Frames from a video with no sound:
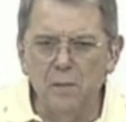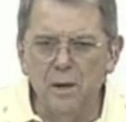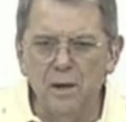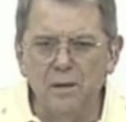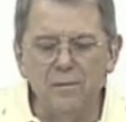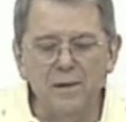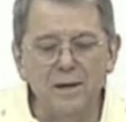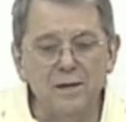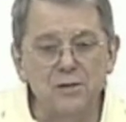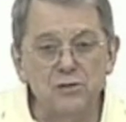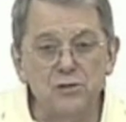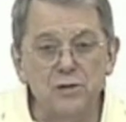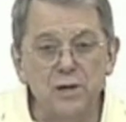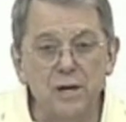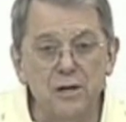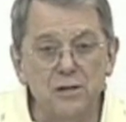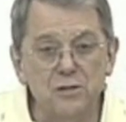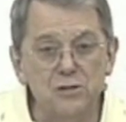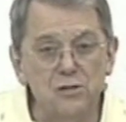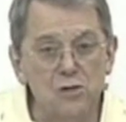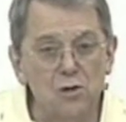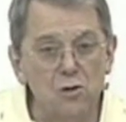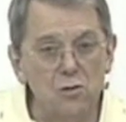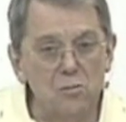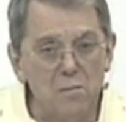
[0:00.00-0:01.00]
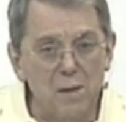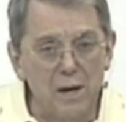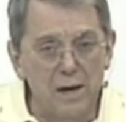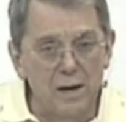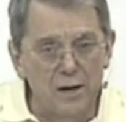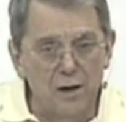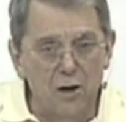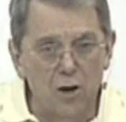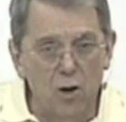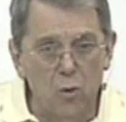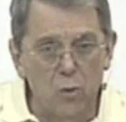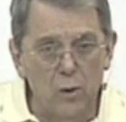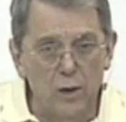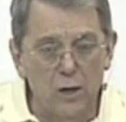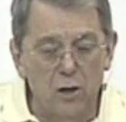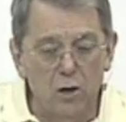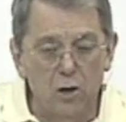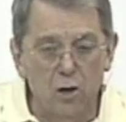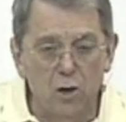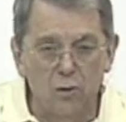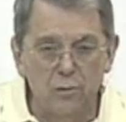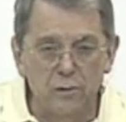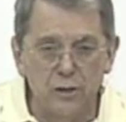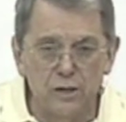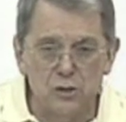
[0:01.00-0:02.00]
and they stayed so mad all week
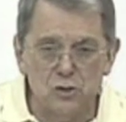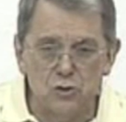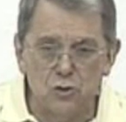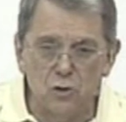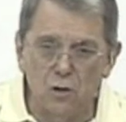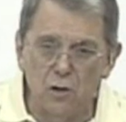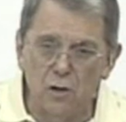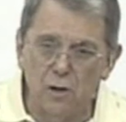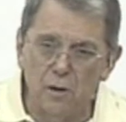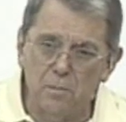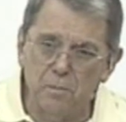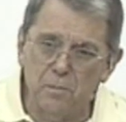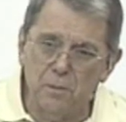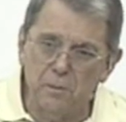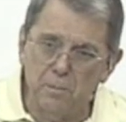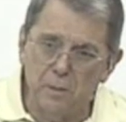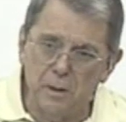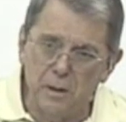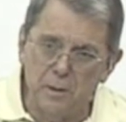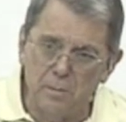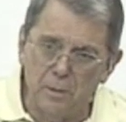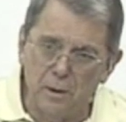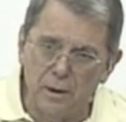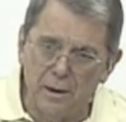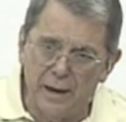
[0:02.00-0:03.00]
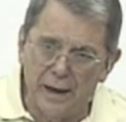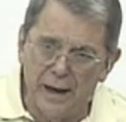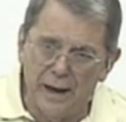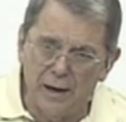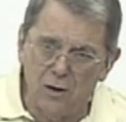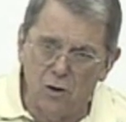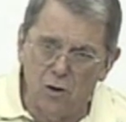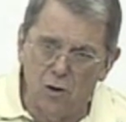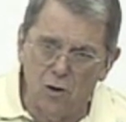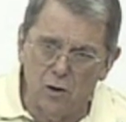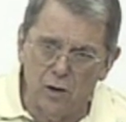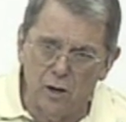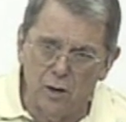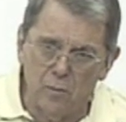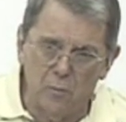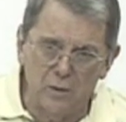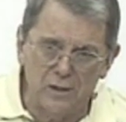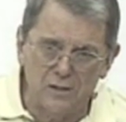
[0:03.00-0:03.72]
long, they stirred up the people at Iconium,